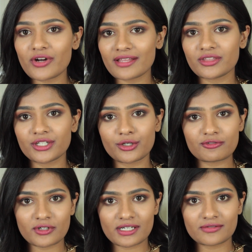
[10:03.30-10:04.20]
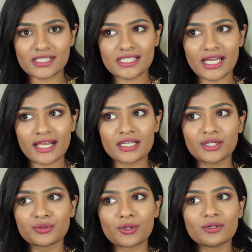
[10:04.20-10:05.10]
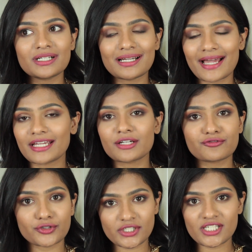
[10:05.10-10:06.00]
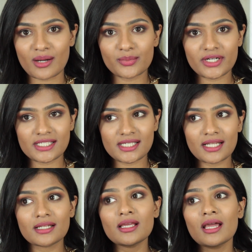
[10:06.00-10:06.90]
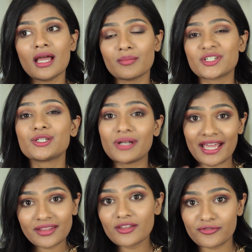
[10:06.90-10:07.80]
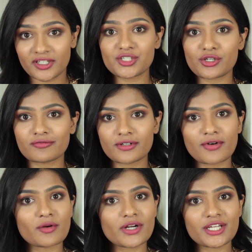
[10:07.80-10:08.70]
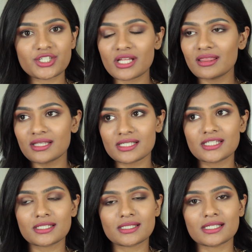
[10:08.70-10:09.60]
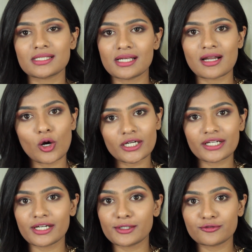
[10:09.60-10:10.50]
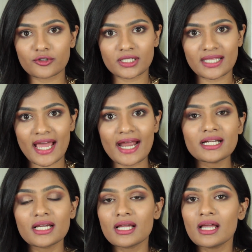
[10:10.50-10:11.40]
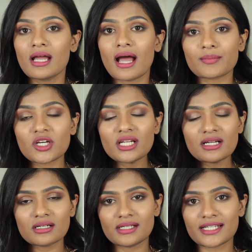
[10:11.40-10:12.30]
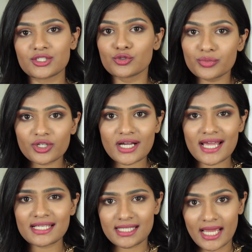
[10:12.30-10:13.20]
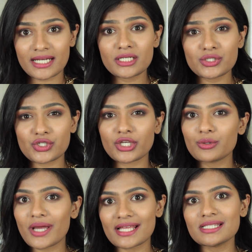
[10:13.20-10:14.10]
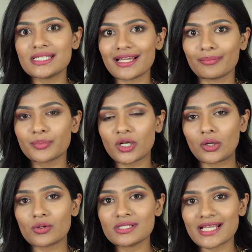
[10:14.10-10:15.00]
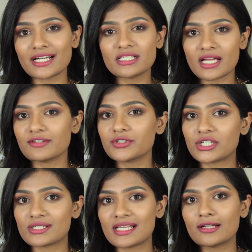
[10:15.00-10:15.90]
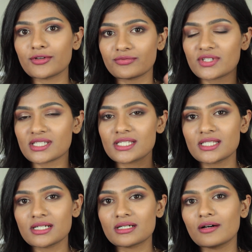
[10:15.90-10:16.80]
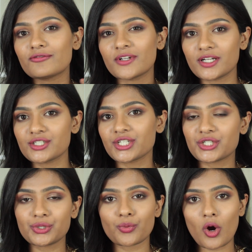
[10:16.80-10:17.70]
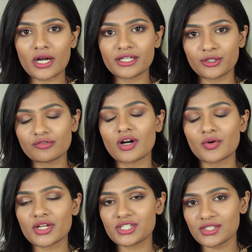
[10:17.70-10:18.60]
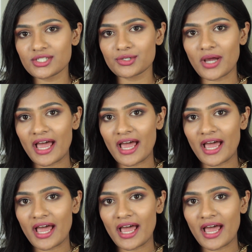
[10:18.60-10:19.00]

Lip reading: tried the Dior Forever Skin, you don't like it for some reason, but you like the finish of the foundation, this is an alternative for that. I'm gonna like zoom you guys in so you can see up close and decide for yourself if this is the finish that you want your foundations to